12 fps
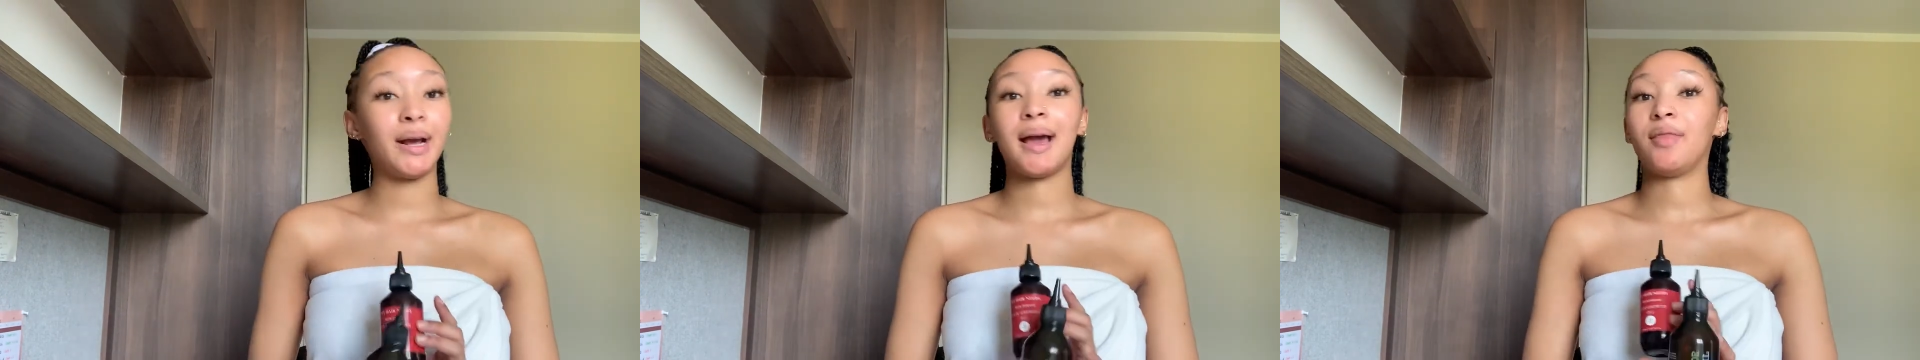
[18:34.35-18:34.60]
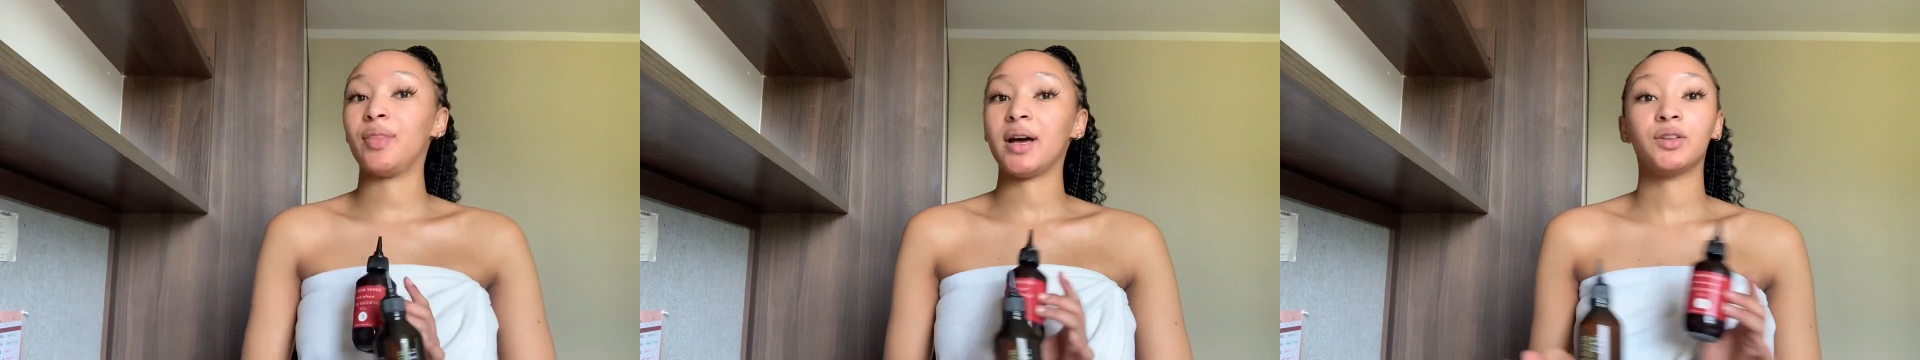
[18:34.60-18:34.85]

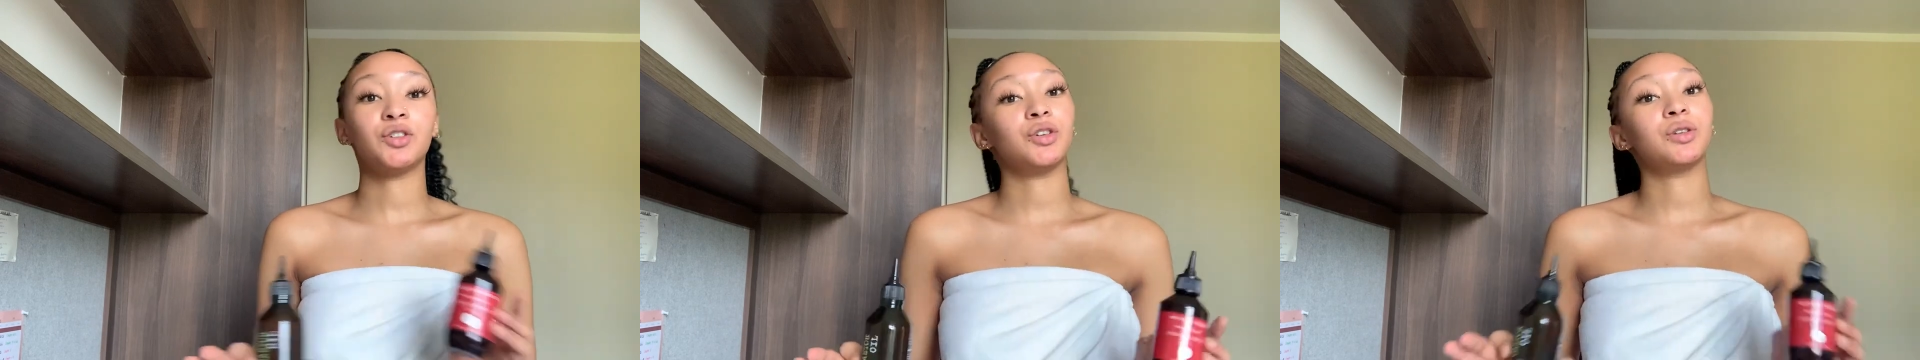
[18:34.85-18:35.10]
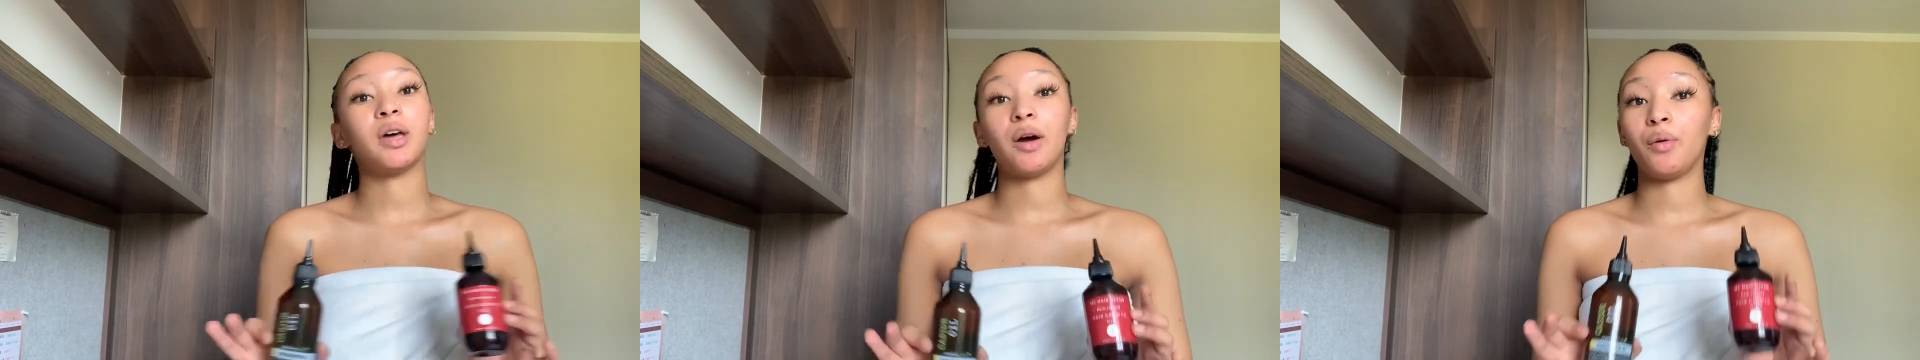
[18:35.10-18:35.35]
And that's
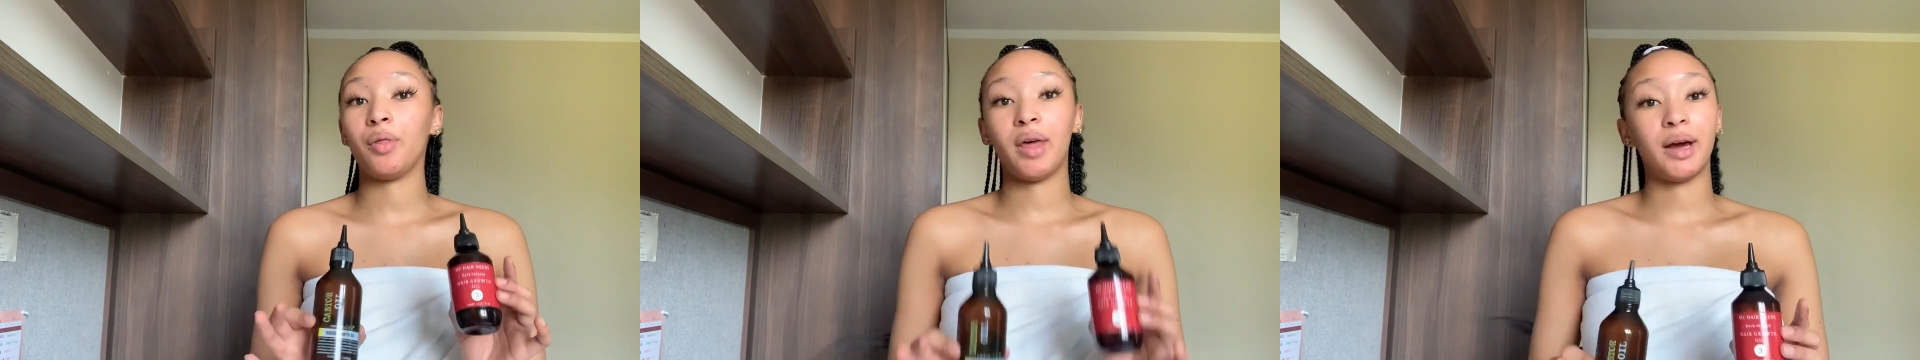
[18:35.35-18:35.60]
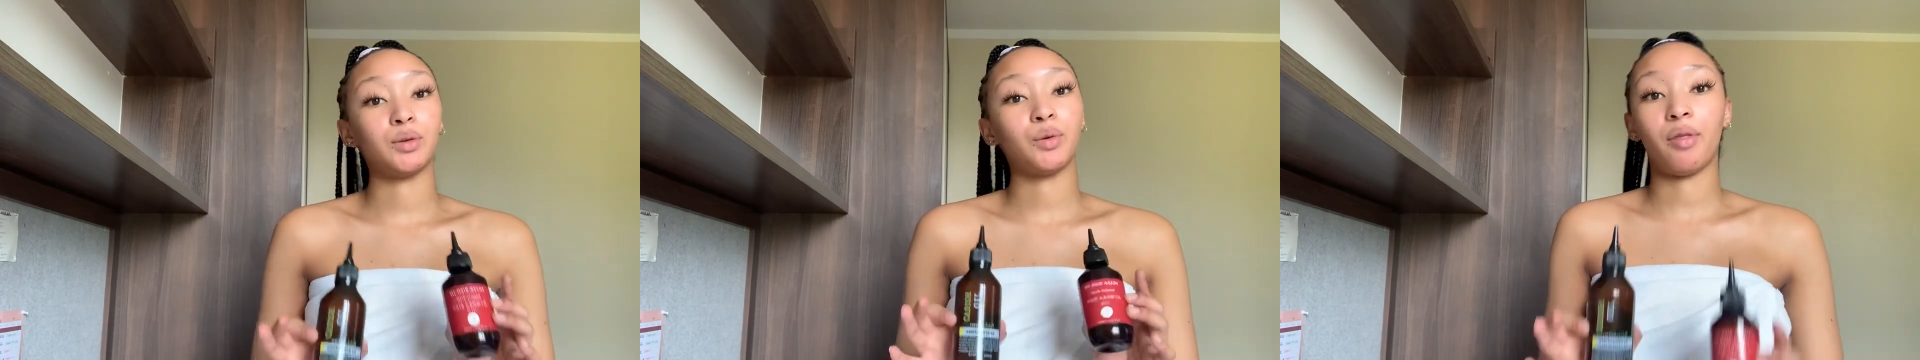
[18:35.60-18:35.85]
just that on
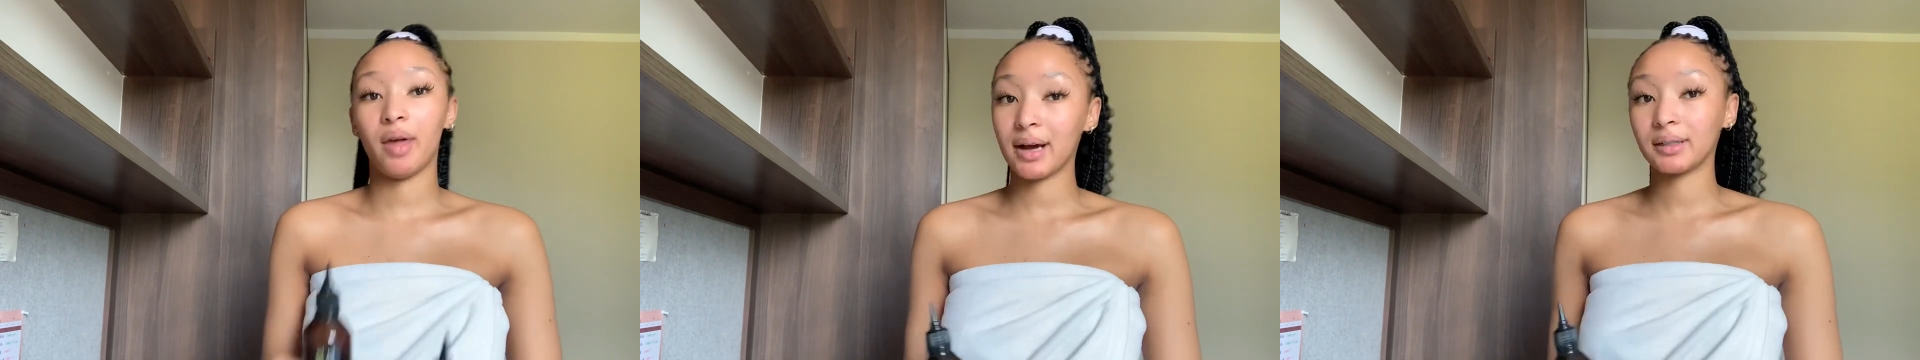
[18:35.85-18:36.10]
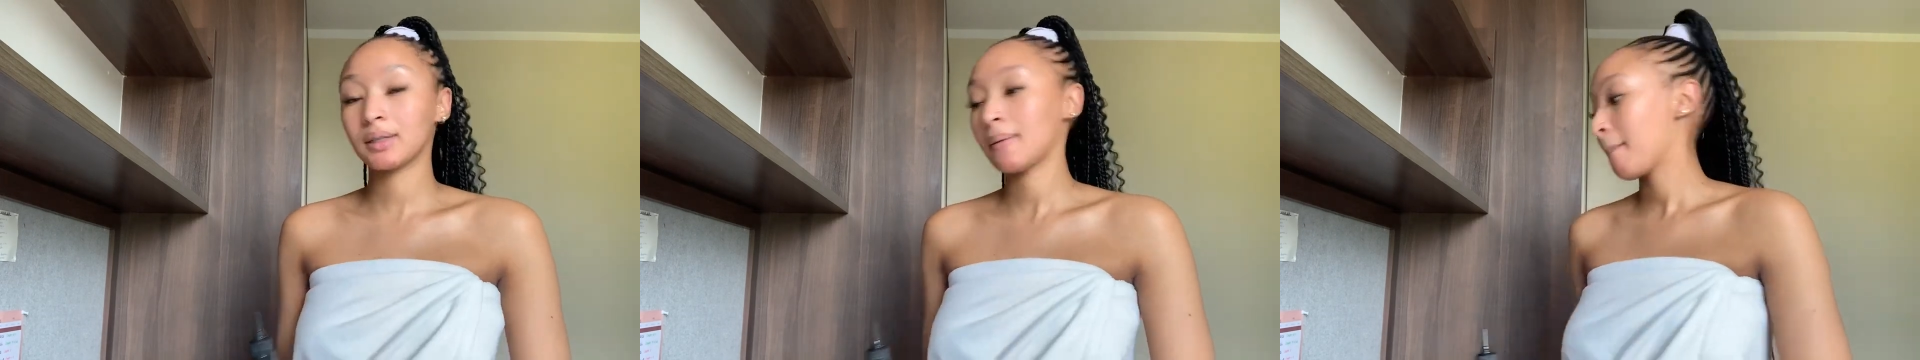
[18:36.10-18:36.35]
that on
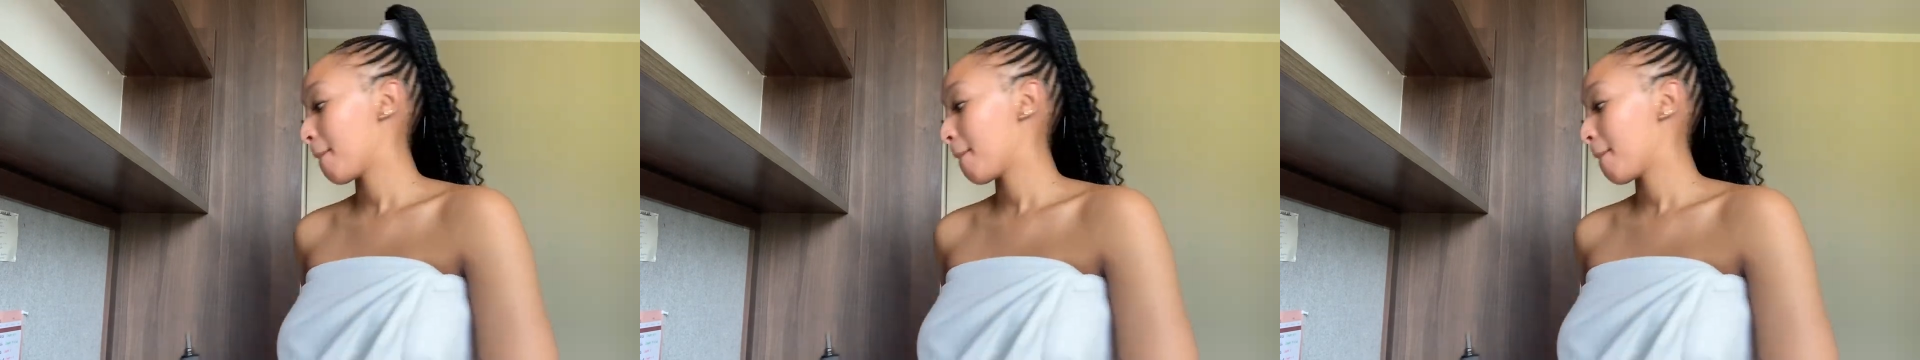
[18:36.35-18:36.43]
that.